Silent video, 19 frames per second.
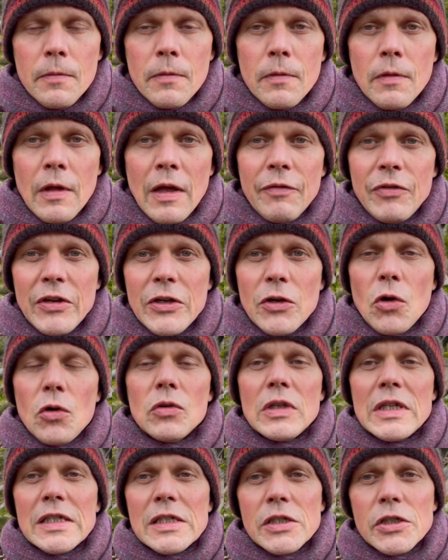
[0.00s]
having not
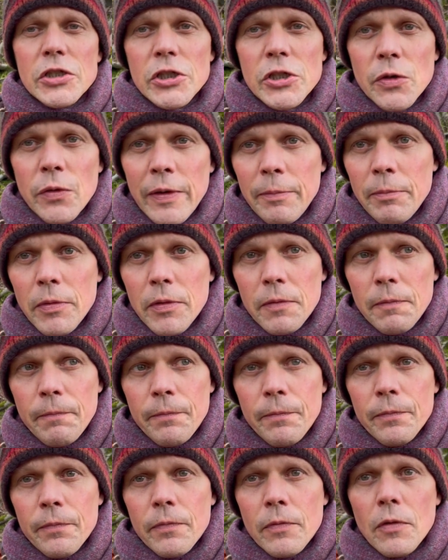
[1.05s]
listened to him,
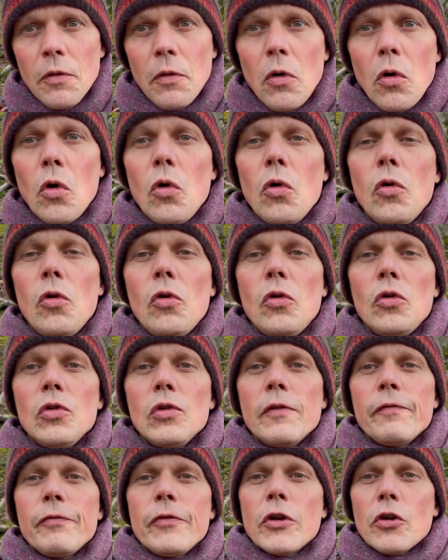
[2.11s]
all
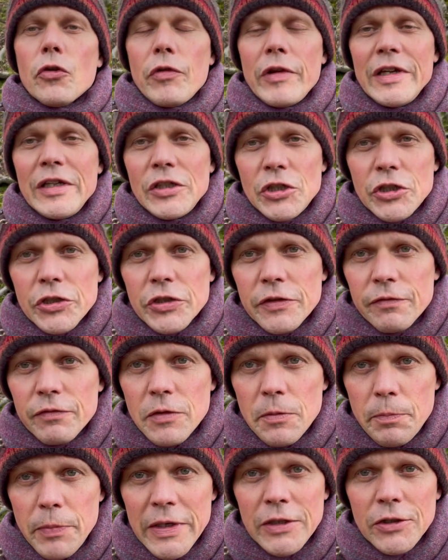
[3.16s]
of the creatures of
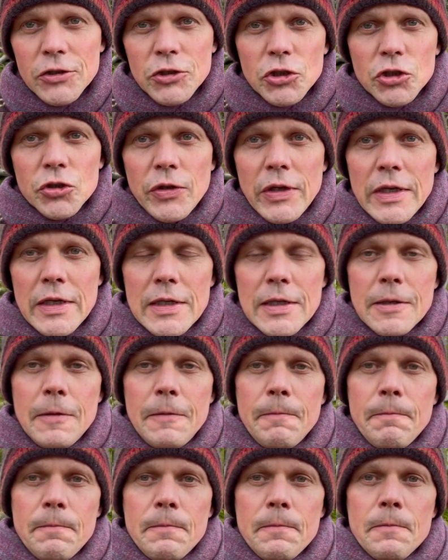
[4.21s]
the beech tree
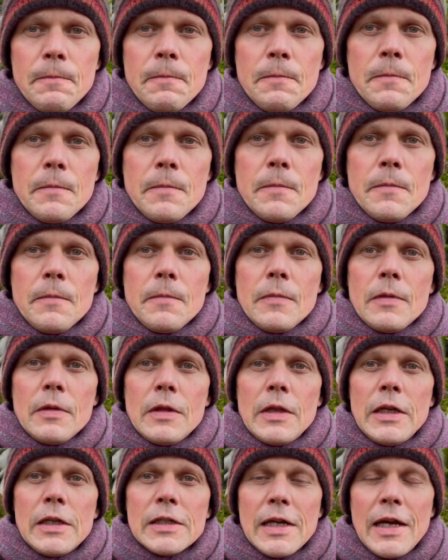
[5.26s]

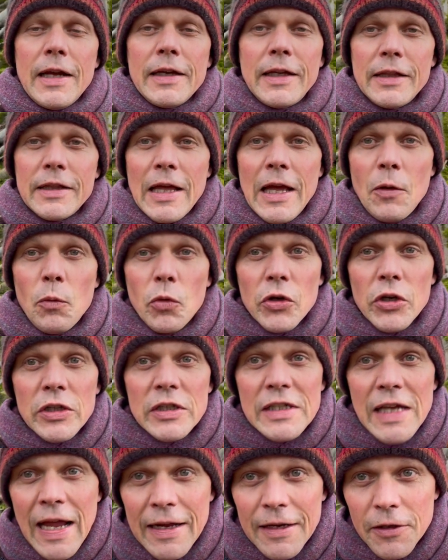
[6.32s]
decided they would
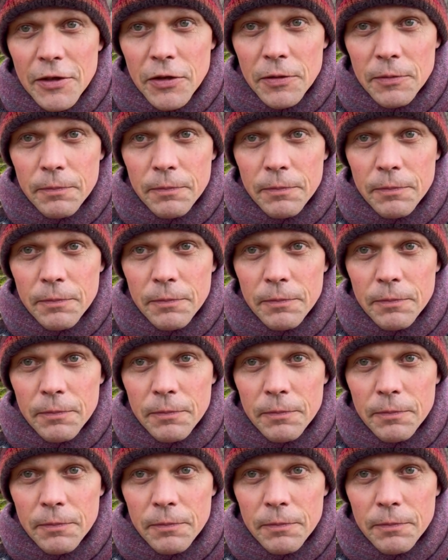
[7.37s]
attack.